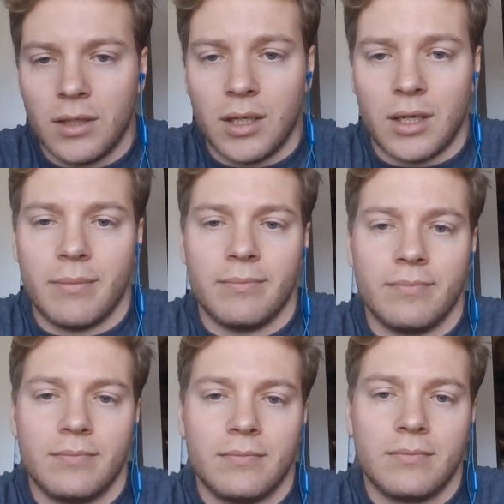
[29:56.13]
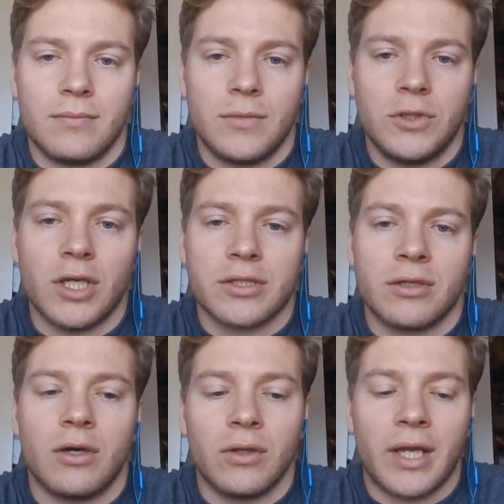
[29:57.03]
um,
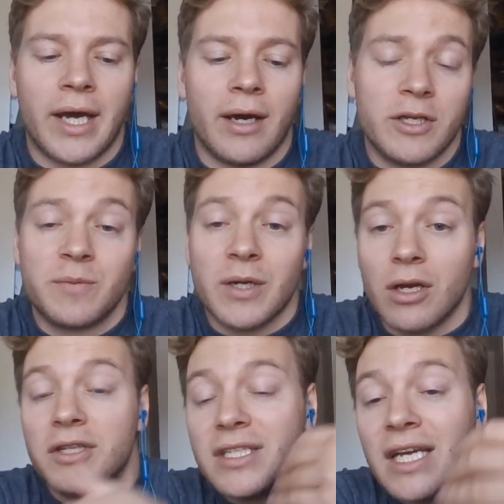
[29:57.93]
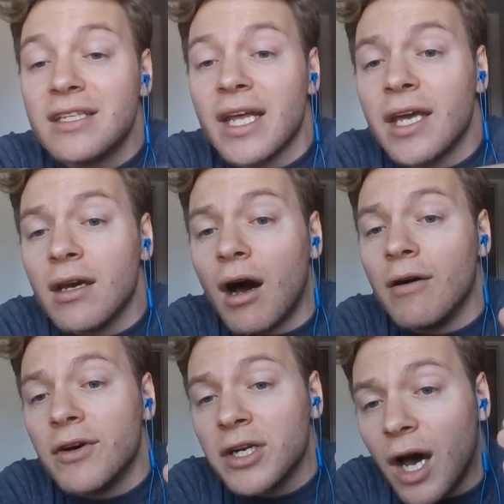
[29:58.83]
doesn't allow the day to day
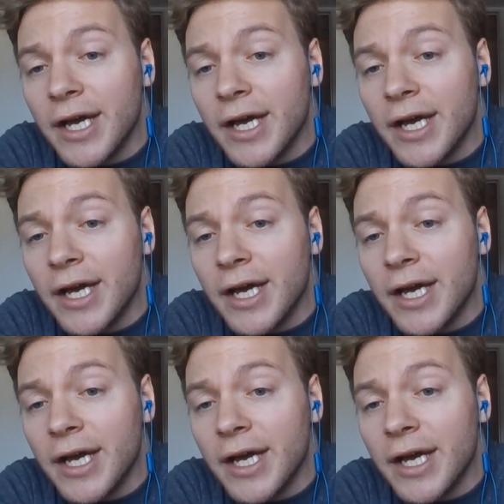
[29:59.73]
of an